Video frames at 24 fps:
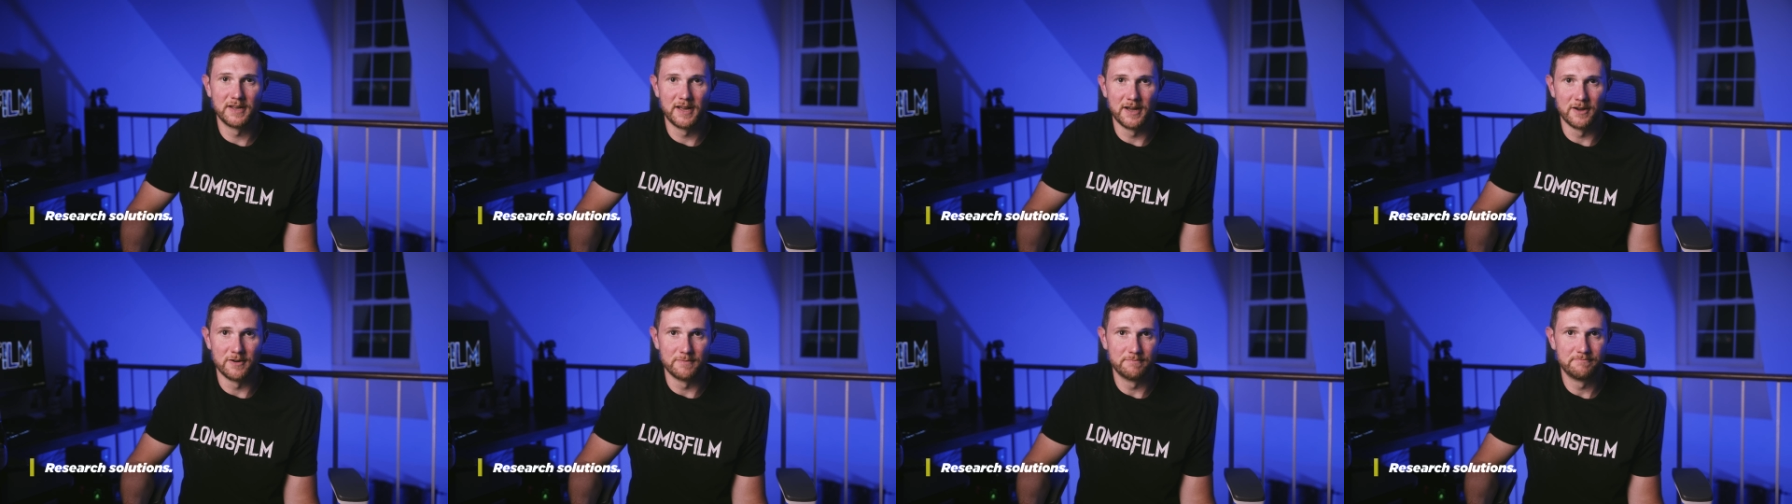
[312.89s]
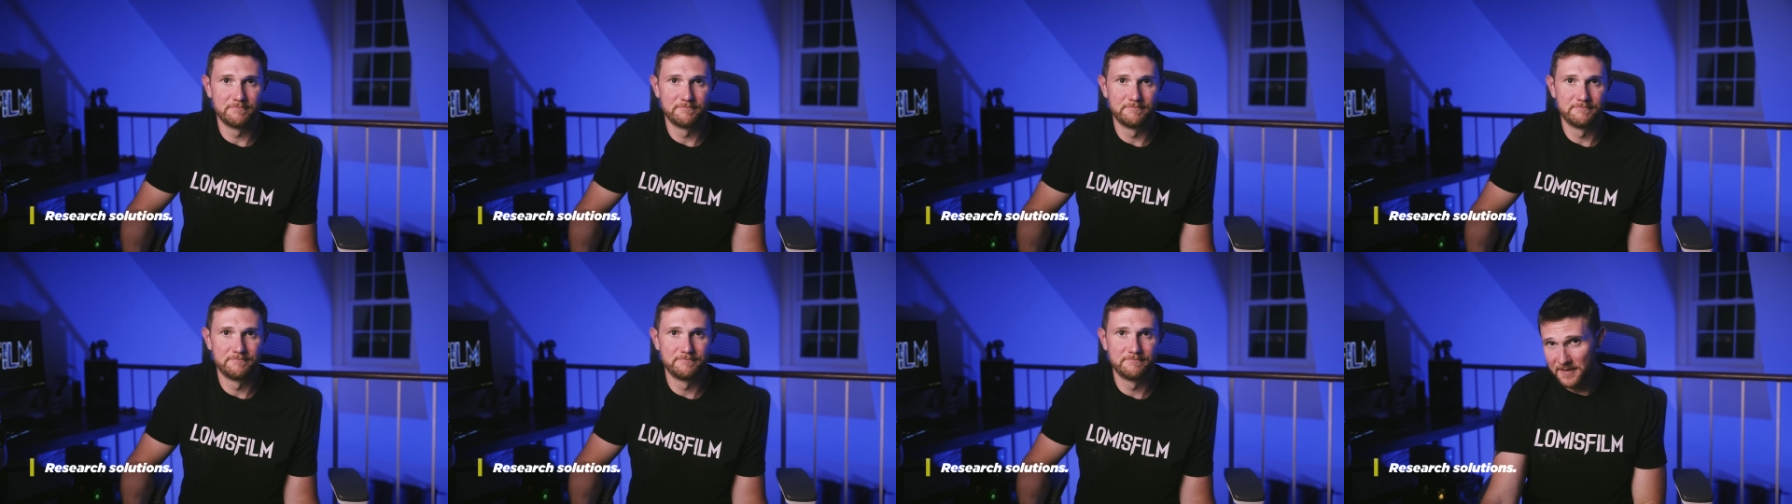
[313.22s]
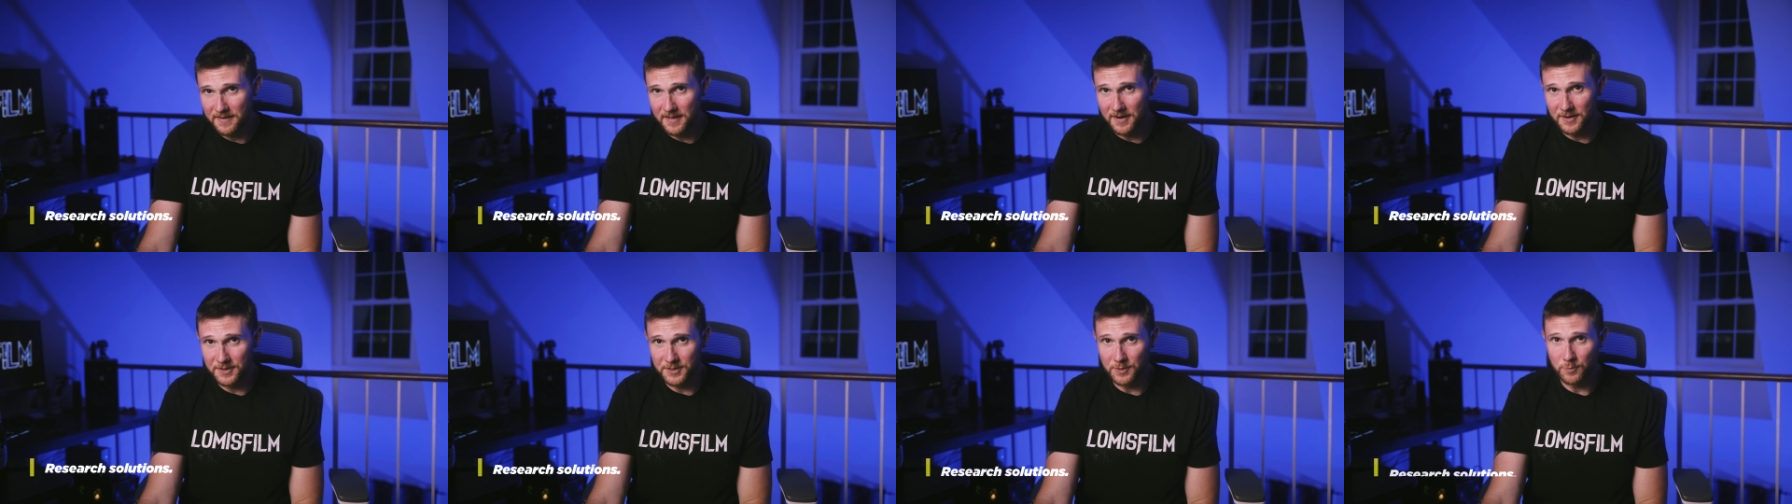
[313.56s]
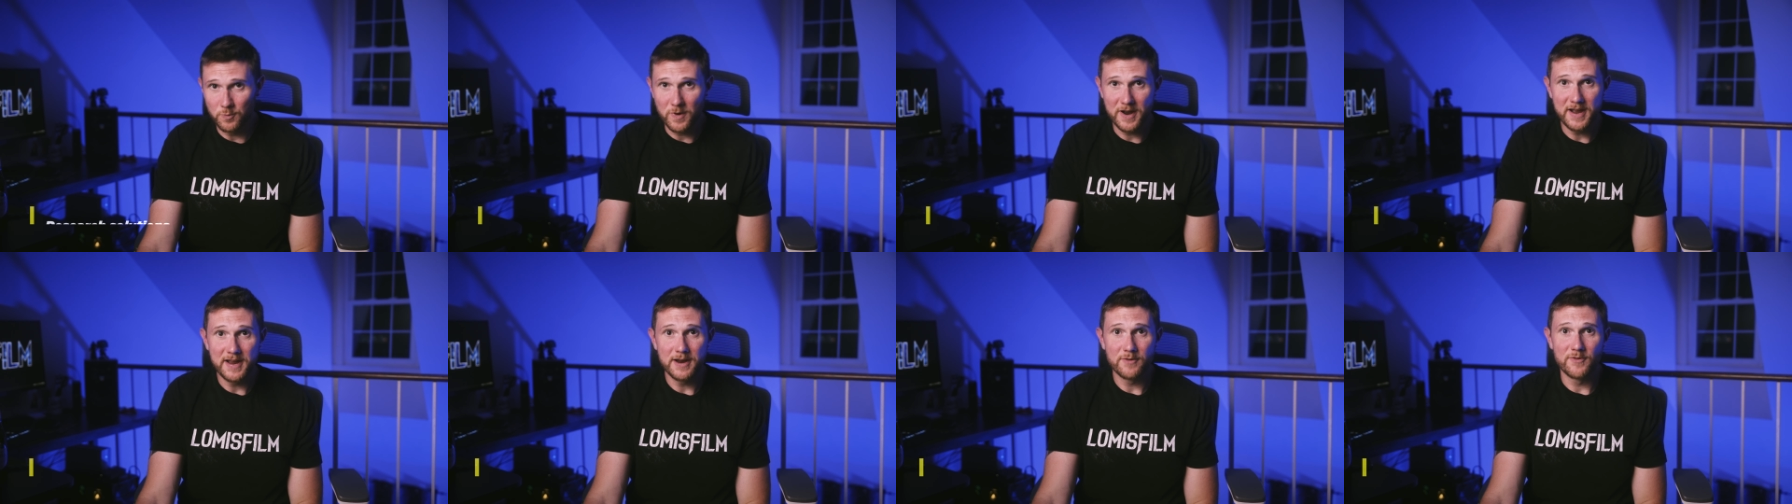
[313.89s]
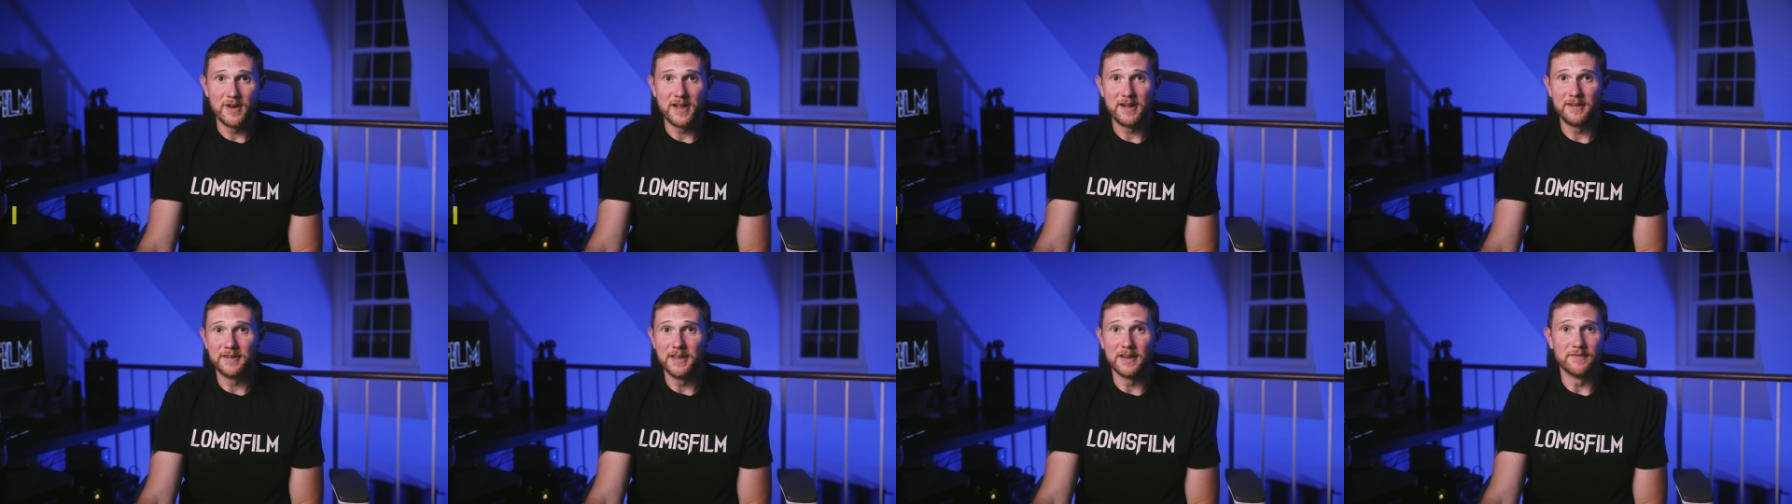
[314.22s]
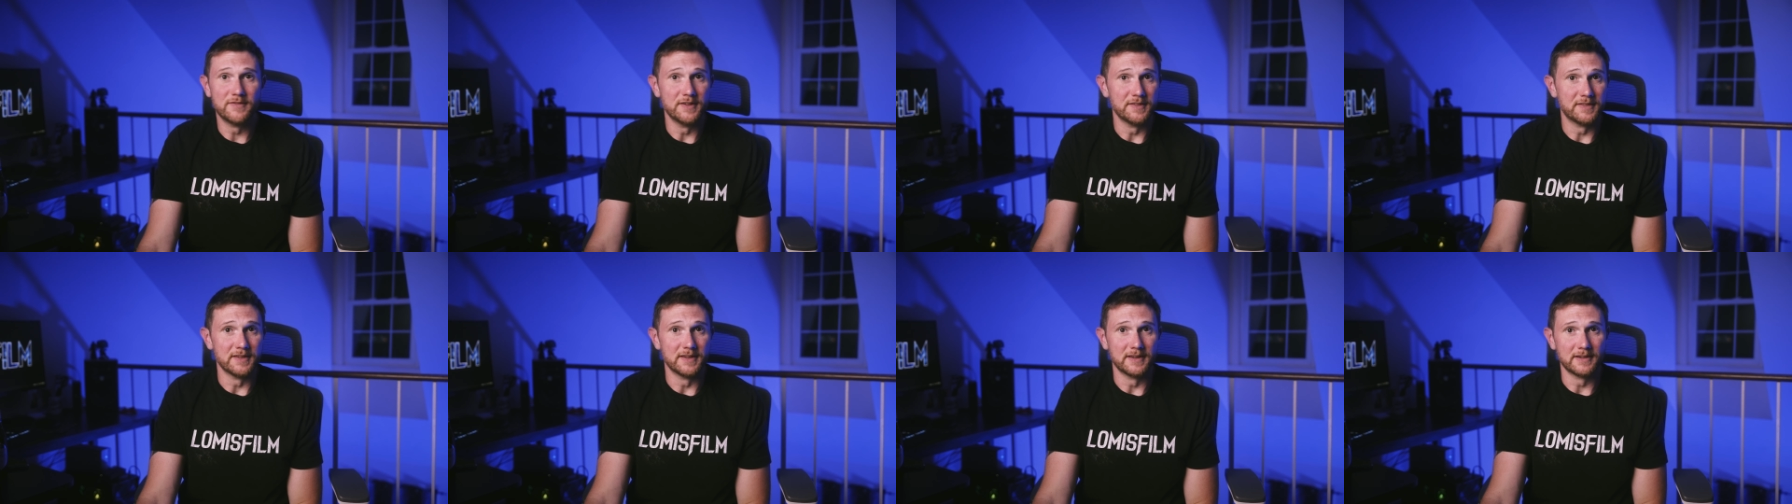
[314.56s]
help. There's a way around
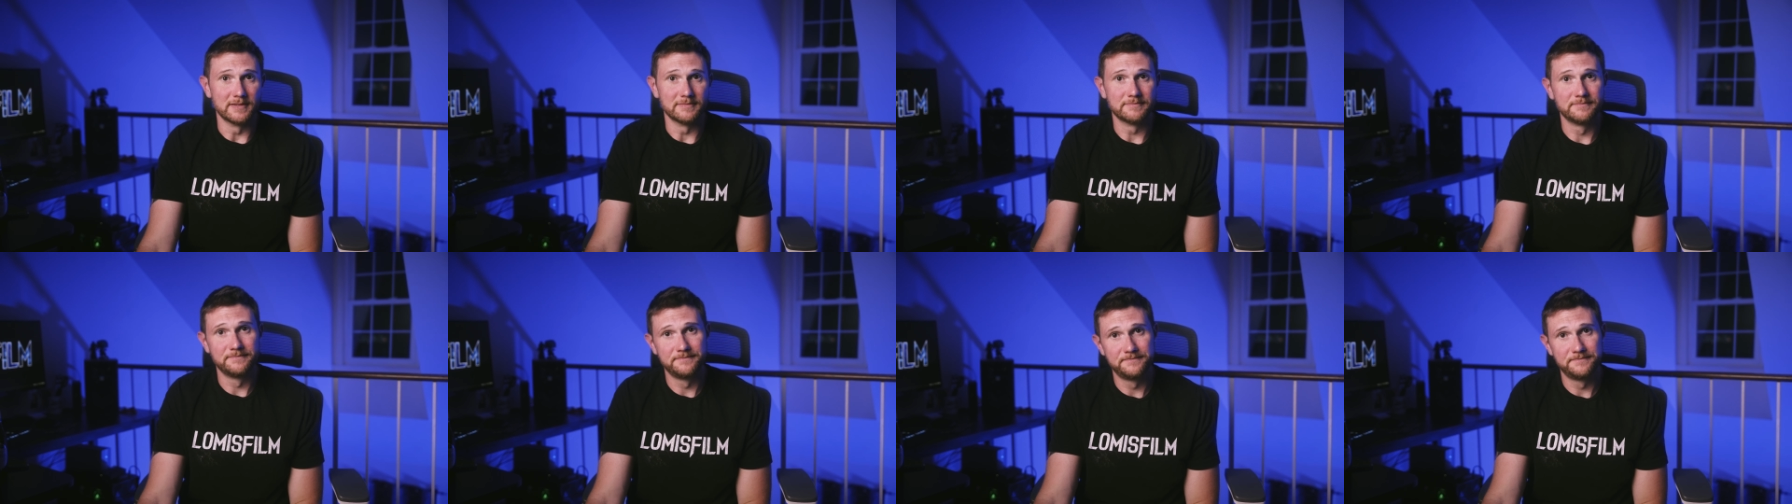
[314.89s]
everything.